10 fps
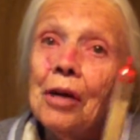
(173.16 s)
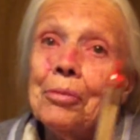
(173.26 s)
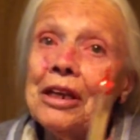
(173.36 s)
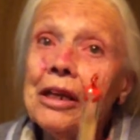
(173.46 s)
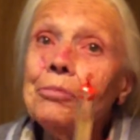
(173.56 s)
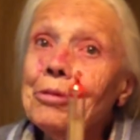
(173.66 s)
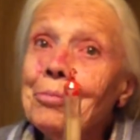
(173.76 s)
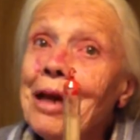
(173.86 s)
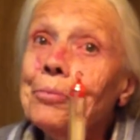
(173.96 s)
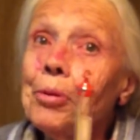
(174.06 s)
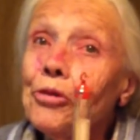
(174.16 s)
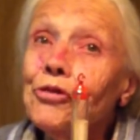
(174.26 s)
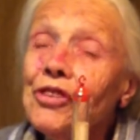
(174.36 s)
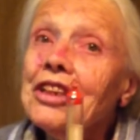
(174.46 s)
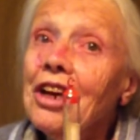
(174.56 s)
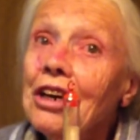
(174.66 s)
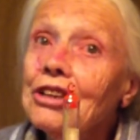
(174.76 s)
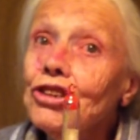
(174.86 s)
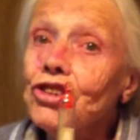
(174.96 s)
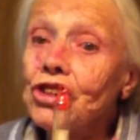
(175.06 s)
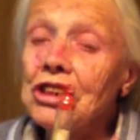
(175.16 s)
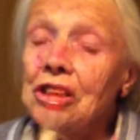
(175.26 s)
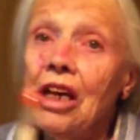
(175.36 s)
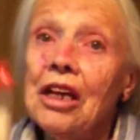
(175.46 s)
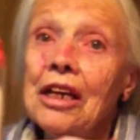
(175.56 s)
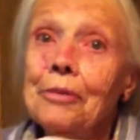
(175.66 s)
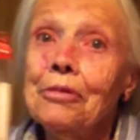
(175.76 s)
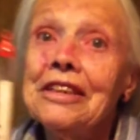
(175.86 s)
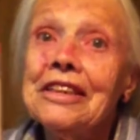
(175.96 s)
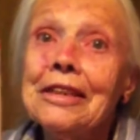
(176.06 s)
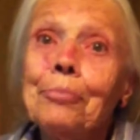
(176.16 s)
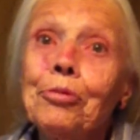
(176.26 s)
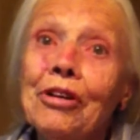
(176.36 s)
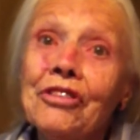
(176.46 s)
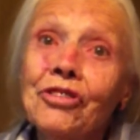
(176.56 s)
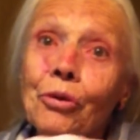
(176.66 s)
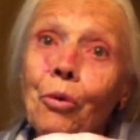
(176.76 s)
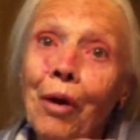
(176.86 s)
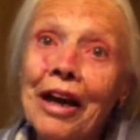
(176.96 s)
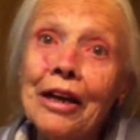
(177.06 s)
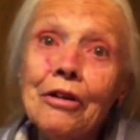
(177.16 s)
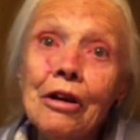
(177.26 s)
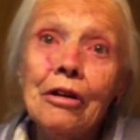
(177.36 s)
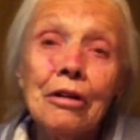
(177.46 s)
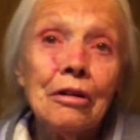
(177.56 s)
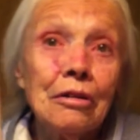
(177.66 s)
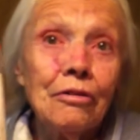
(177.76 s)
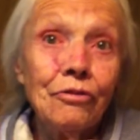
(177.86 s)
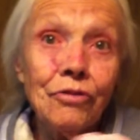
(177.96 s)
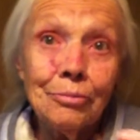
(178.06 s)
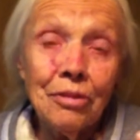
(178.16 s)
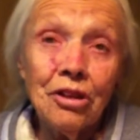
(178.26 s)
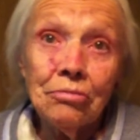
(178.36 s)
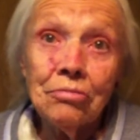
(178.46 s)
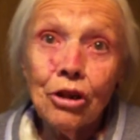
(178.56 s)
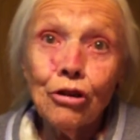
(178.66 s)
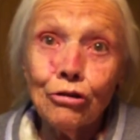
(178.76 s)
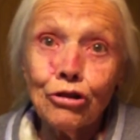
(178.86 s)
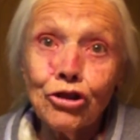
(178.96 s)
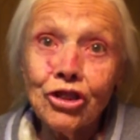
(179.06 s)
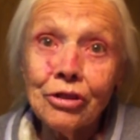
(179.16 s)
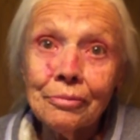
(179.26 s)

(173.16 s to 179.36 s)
But it would make perfect cottage cheese. It would separate the whey from the curds.